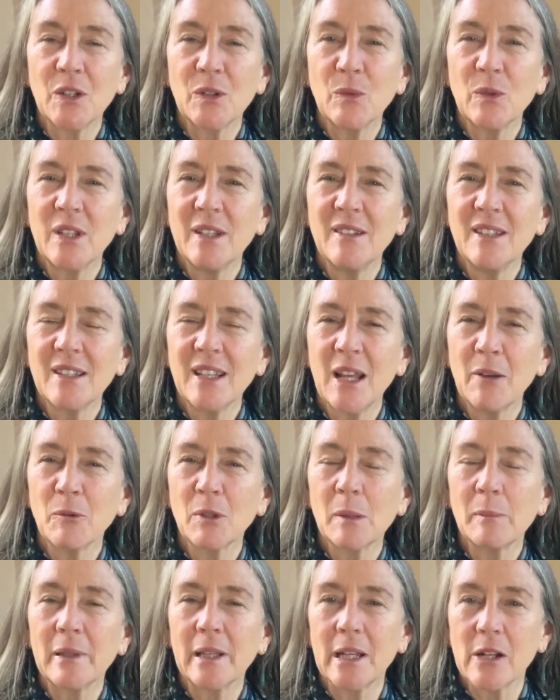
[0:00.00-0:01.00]
You can't
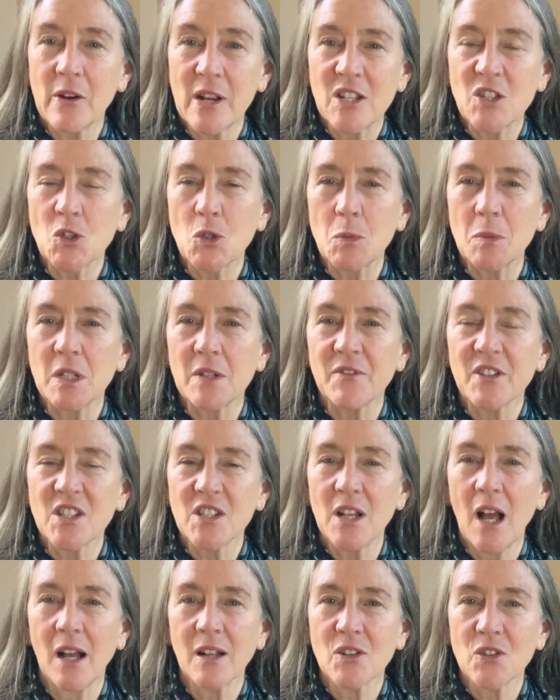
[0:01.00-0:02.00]
really play your instrument if
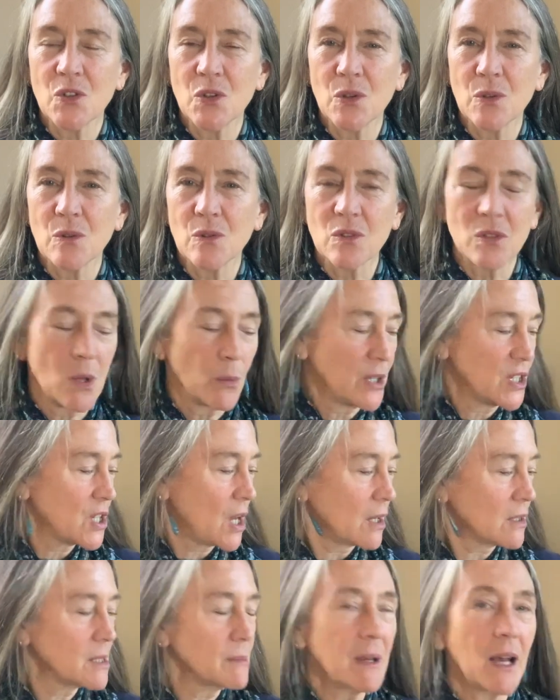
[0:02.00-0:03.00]
it's not in tune. So we
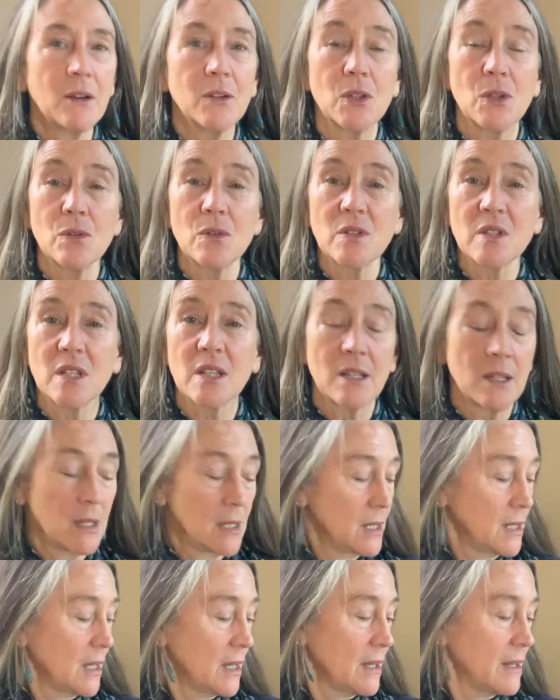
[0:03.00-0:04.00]
talked about using
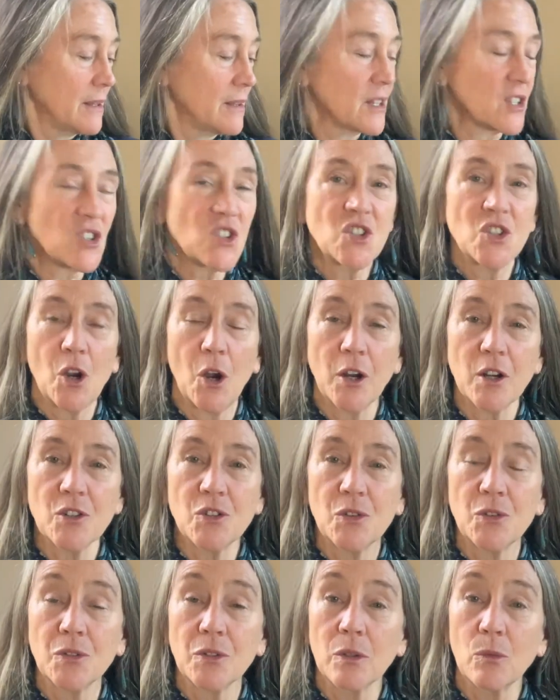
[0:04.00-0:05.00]
the snark
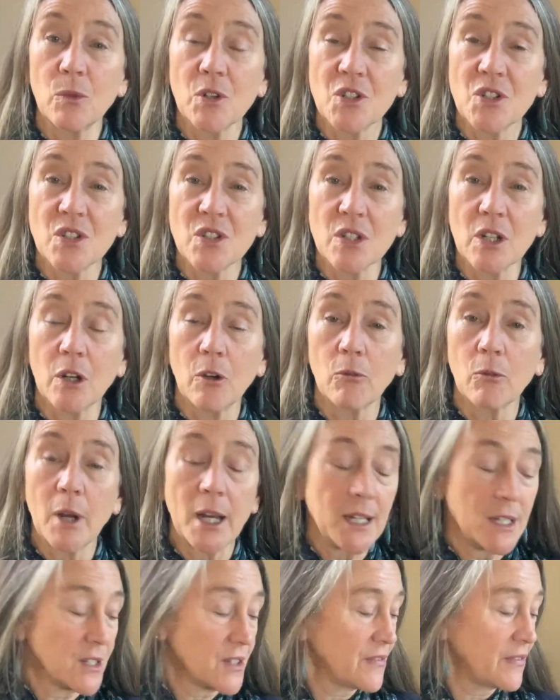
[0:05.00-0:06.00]
tuner, which is a
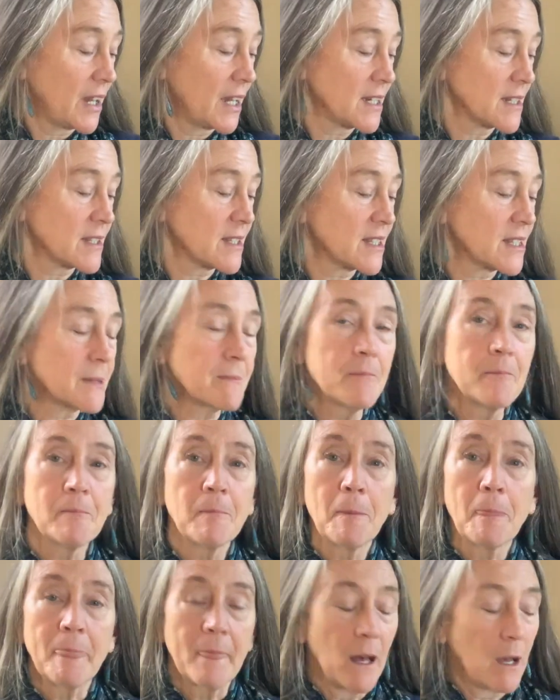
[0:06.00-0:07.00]
great device.
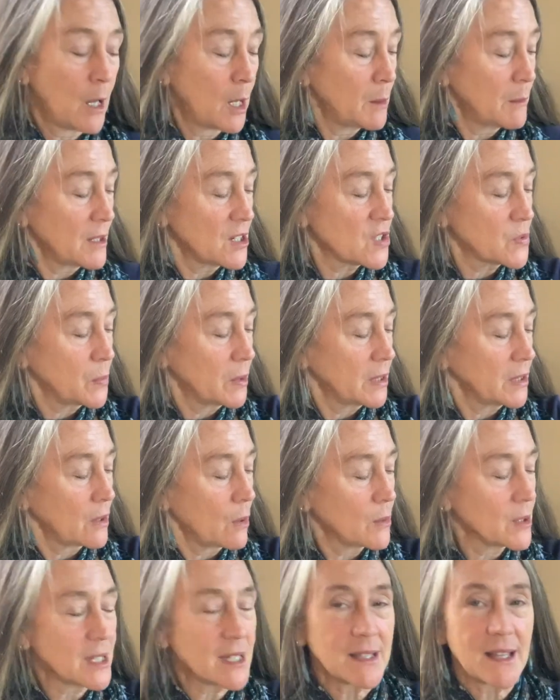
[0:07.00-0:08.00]
I just want to
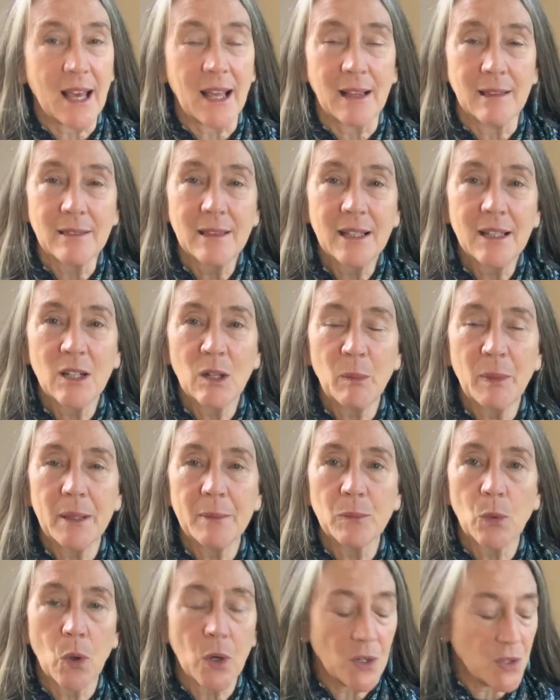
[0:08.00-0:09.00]
go into that a little
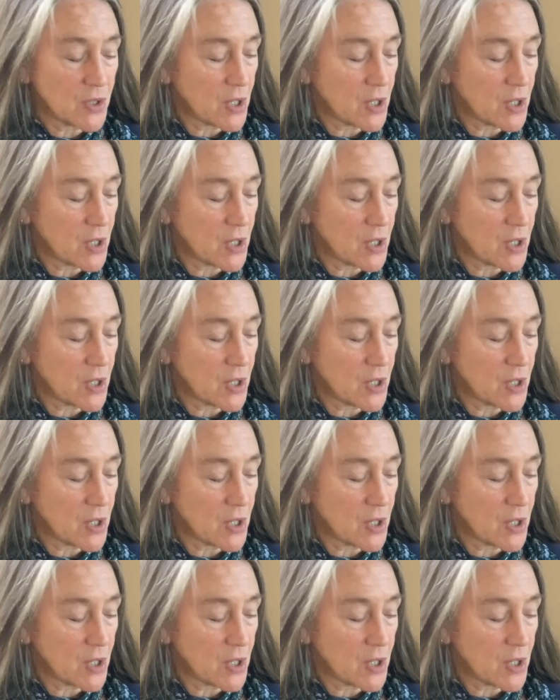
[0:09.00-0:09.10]
bit more.